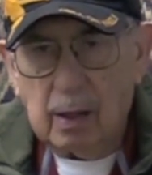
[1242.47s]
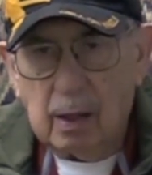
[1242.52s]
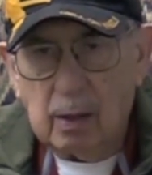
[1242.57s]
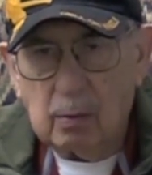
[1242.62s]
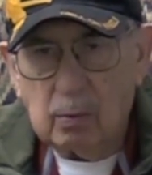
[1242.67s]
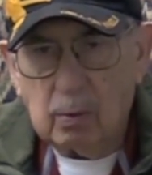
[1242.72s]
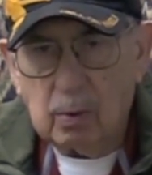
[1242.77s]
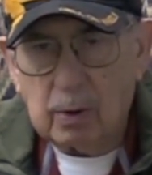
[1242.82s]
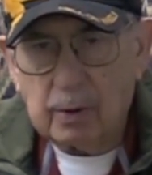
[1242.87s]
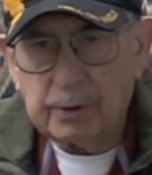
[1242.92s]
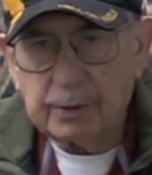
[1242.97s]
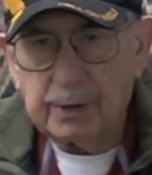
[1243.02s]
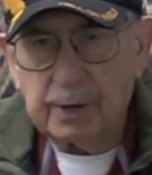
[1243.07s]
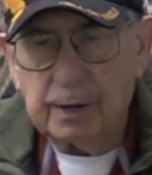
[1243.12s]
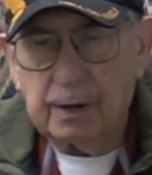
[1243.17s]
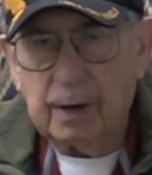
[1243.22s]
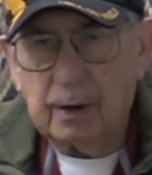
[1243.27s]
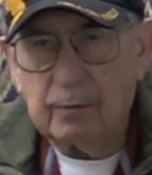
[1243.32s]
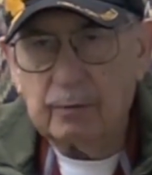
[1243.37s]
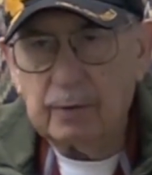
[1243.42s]
worked
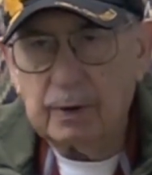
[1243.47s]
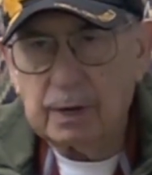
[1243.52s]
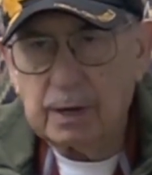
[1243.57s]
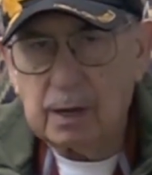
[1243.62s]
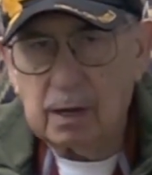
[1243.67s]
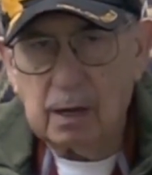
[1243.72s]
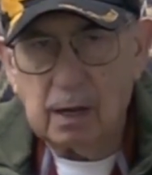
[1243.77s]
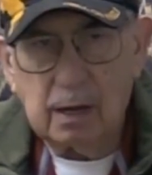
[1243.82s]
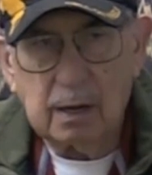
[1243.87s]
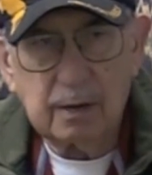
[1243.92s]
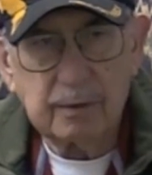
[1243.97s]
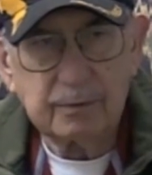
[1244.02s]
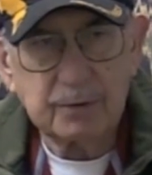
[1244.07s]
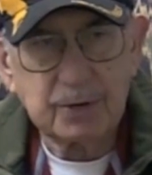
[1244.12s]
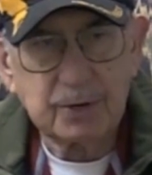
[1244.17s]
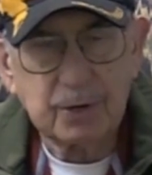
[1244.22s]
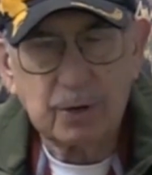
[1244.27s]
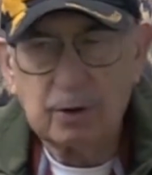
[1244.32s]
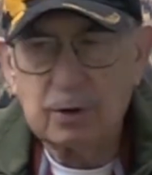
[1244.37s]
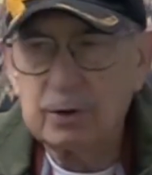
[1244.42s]
in every kind of
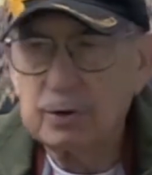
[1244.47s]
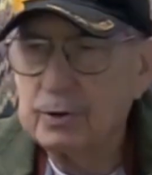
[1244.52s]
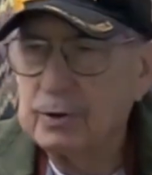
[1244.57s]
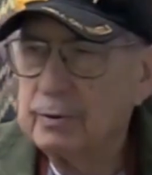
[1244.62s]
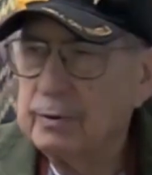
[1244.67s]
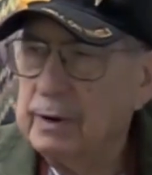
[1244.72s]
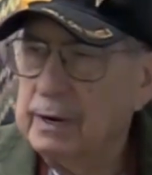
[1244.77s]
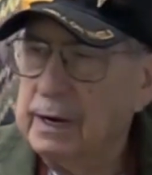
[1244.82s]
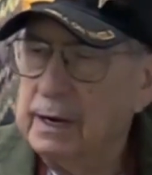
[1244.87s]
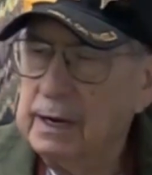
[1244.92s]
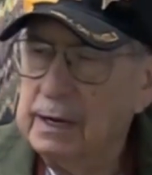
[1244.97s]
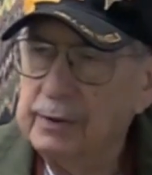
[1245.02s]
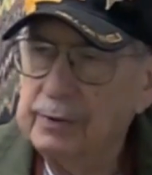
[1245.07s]
surgery,